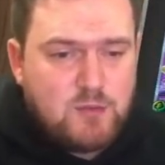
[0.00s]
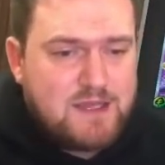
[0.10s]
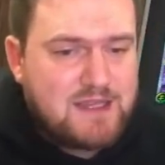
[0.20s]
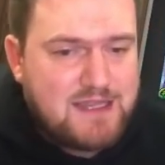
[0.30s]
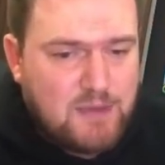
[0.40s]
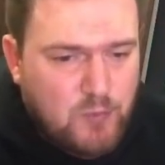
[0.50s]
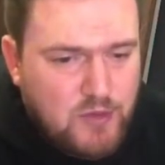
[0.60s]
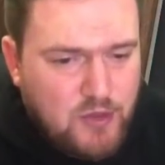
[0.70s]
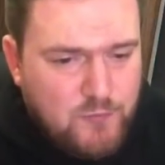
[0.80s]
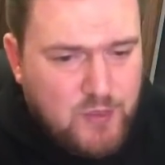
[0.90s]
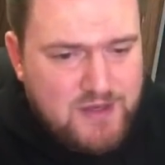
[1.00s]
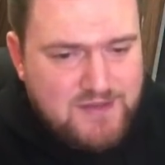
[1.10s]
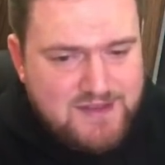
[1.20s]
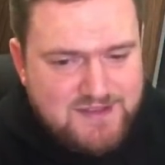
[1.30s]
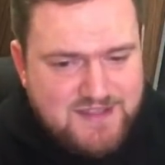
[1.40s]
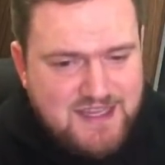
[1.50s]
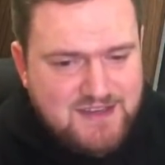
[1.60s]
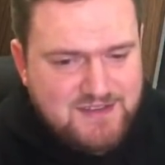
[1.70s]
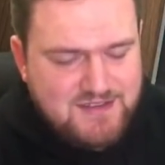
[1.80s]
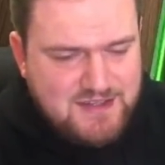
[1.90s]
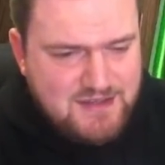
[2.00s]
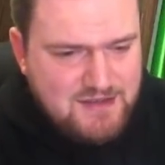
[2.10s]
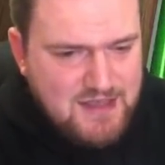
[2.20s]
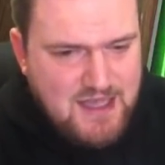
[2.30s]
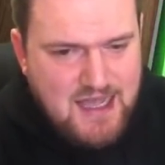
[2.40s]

We can get rid of one of these Tinas here